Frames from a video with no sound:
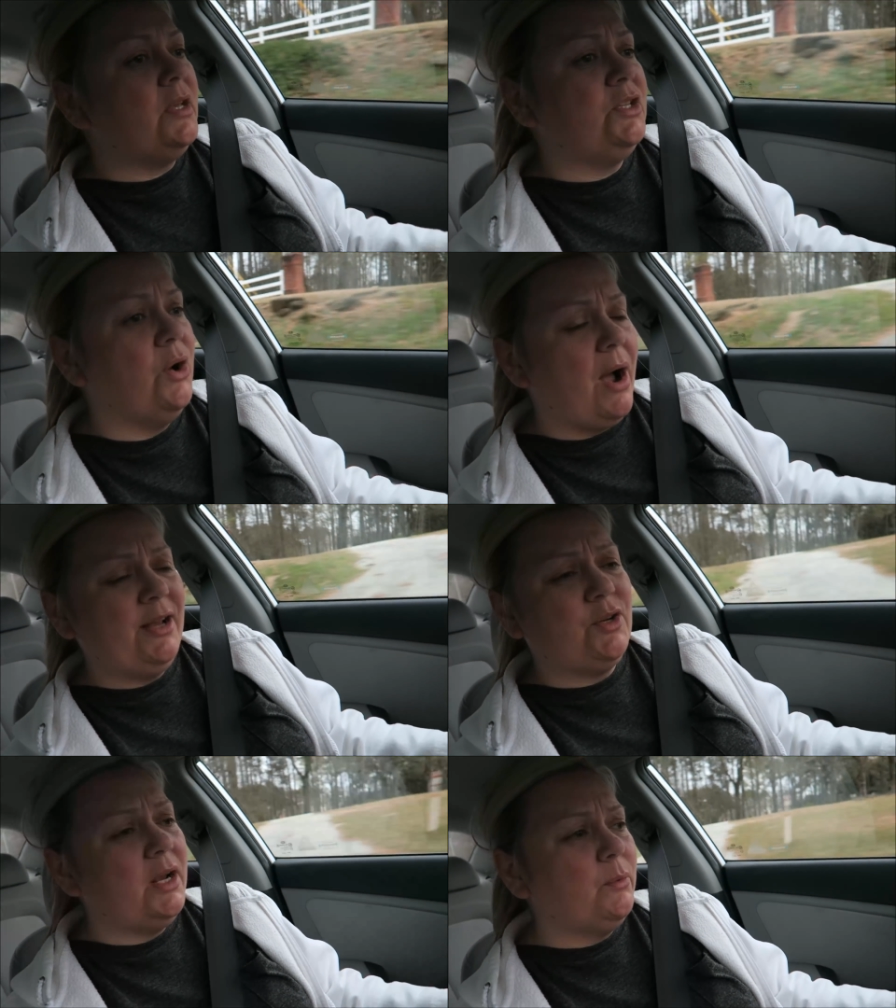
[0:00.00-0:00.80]
So
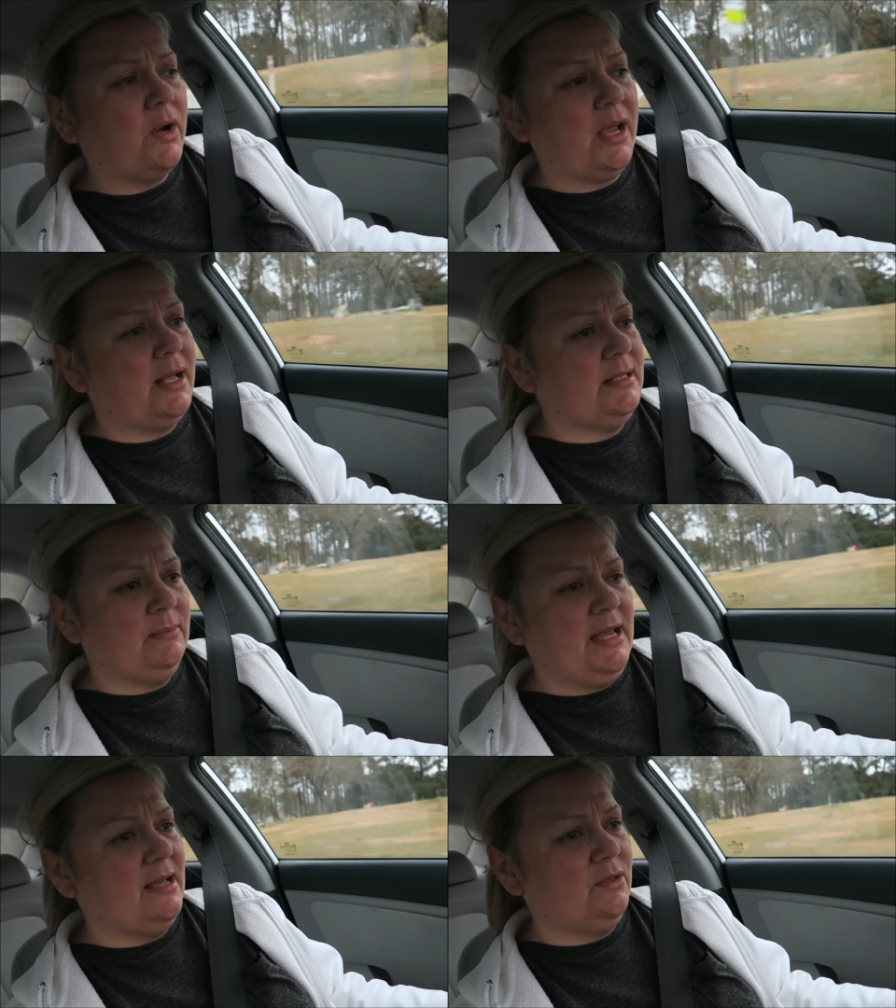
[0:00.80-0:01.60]
I tried working on
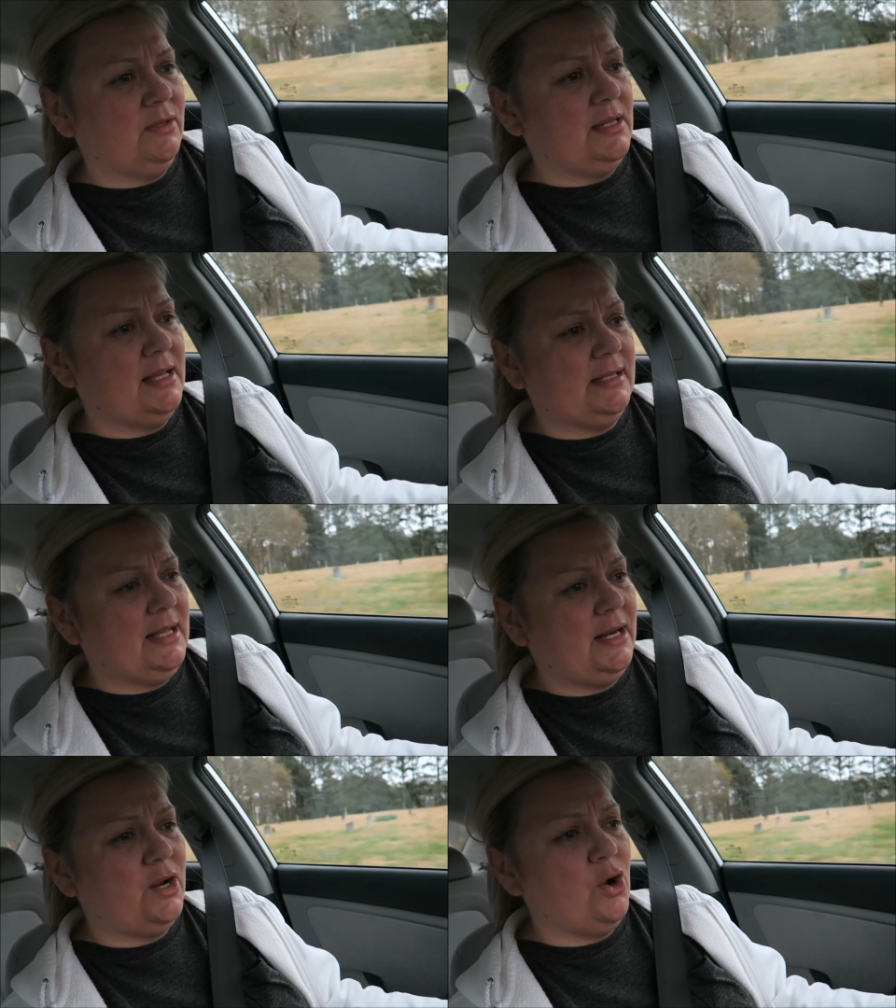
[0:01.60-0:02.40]
some tassels last
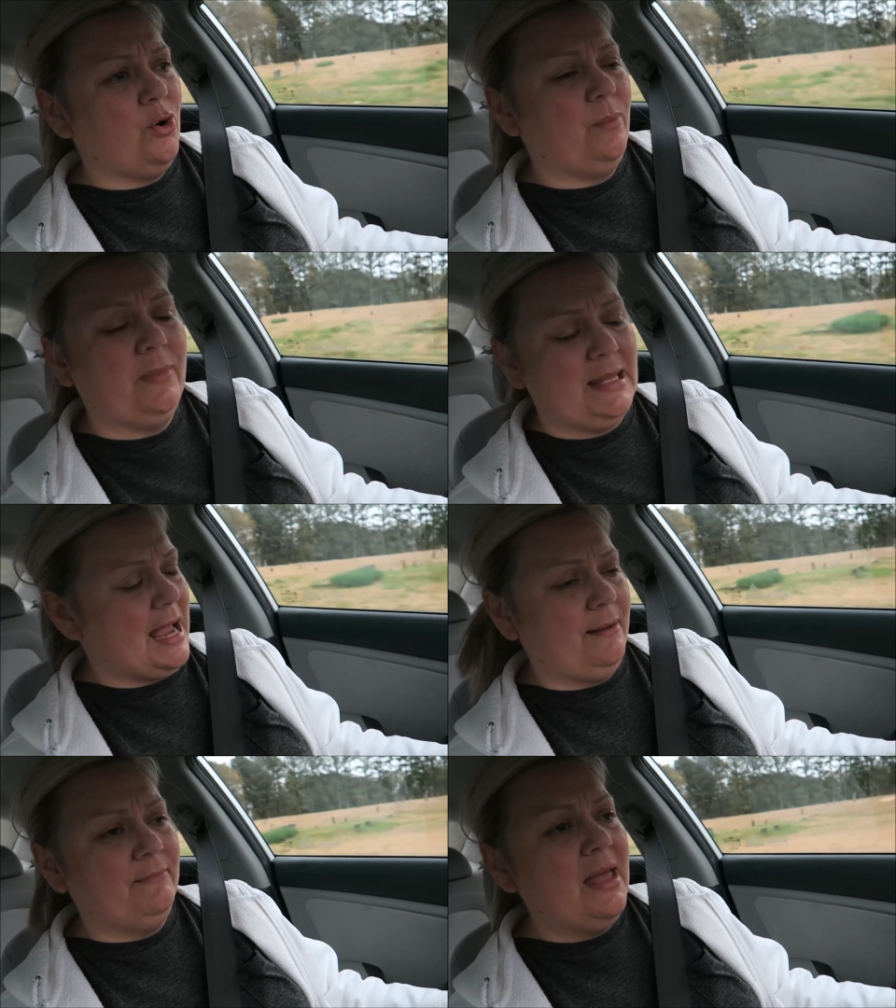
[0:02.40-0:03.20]
night at home.
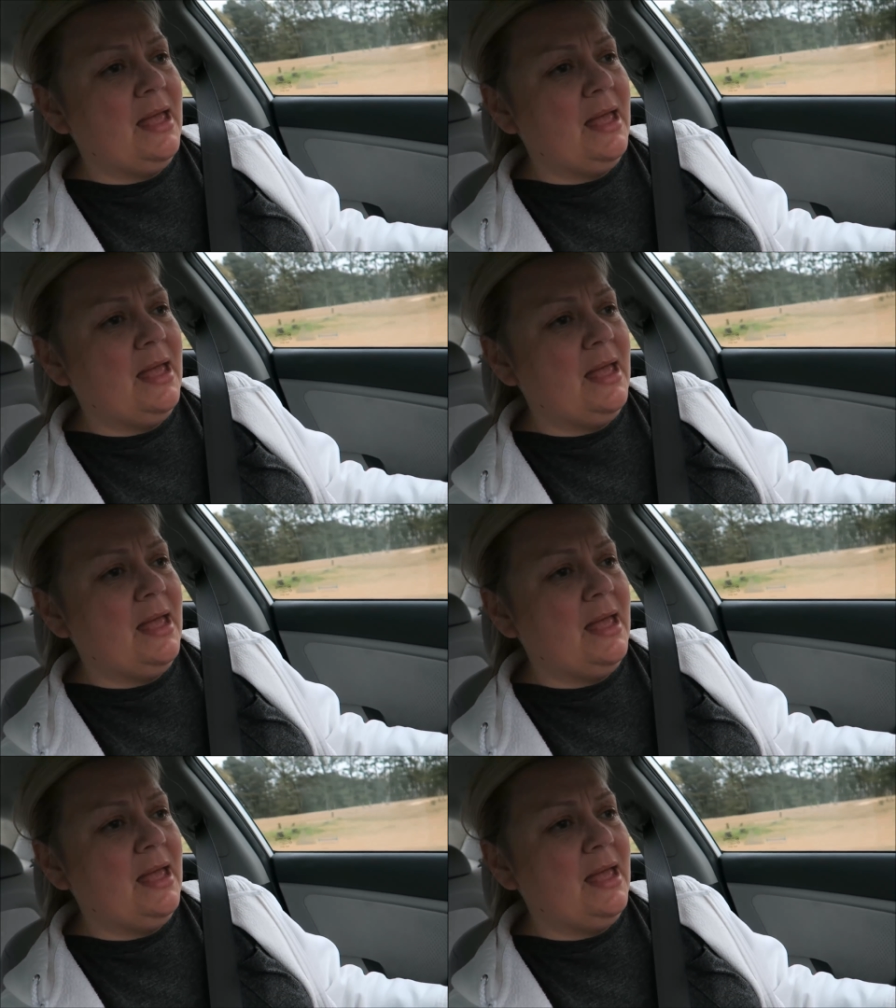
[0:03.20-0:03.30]
Yeah